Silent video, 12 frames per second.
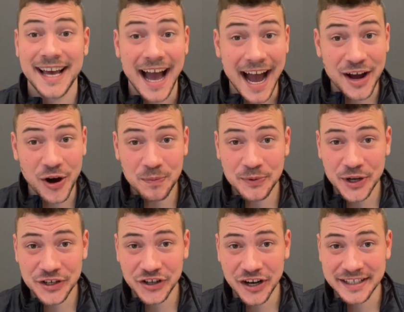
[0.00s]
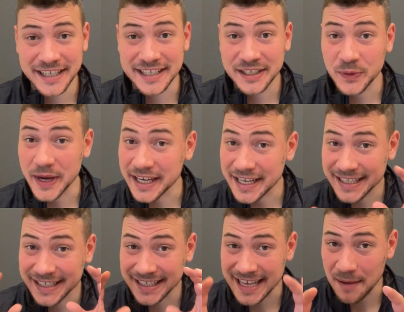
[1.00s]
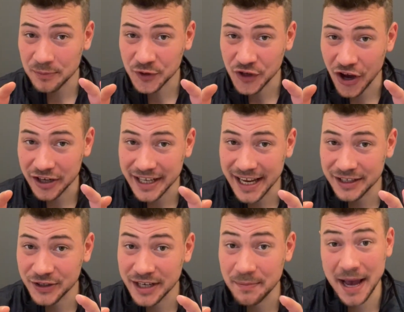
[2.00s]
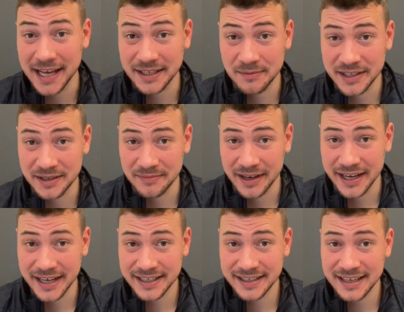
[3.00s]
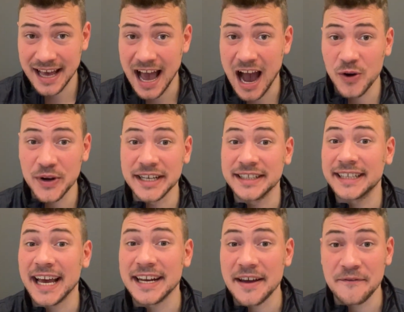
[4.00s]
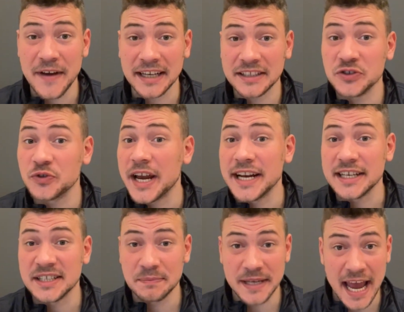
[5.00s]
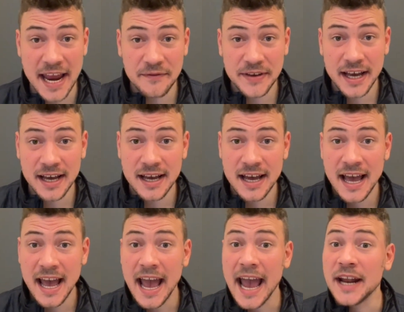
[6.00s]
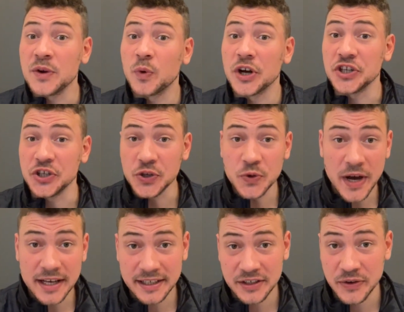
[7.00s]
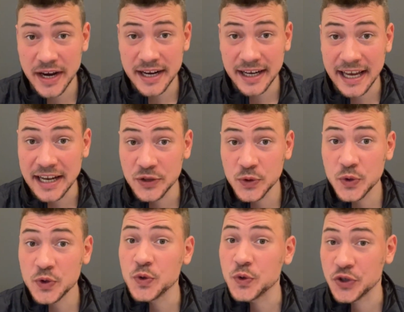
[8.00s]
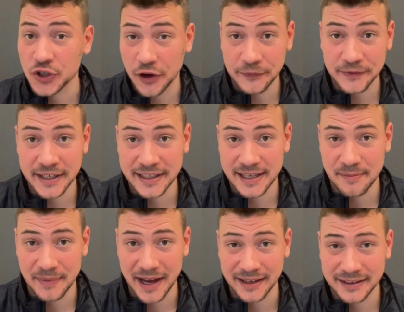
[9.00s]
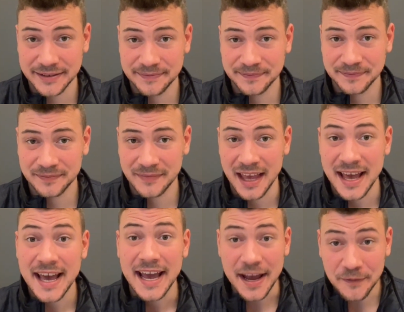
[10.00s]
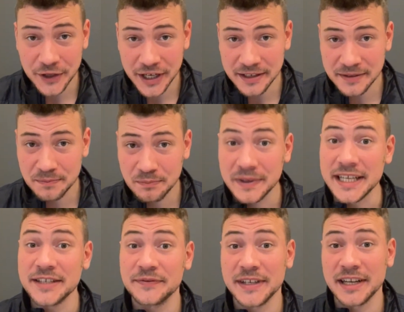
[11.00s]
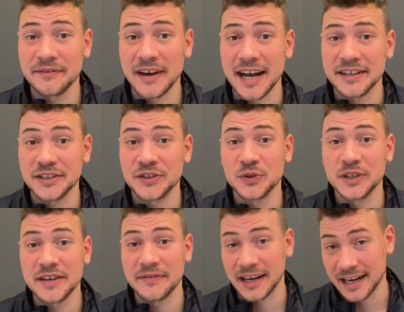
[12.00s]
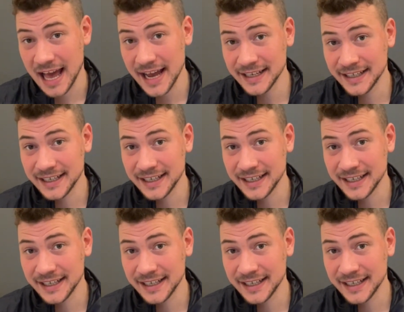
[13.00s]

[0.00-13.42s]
I hope you enjoyed this quick snapshot into the pessimism bias, how it can affect traders' behavior, and what you as a trader can do to soften its impact. If you did, please feel invited to leave a like